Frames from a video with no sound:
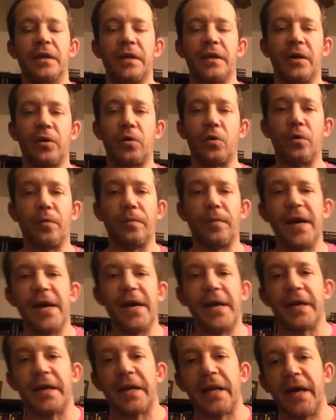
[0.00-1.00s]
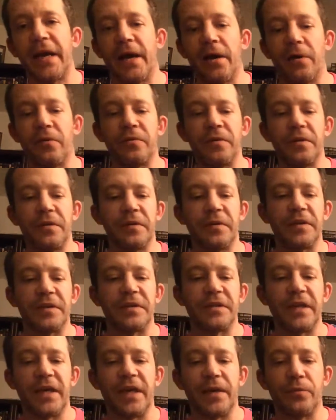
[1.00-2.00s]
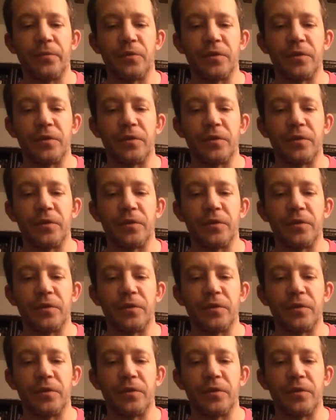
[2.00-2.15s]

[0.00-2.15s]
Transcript: Now going back down this time,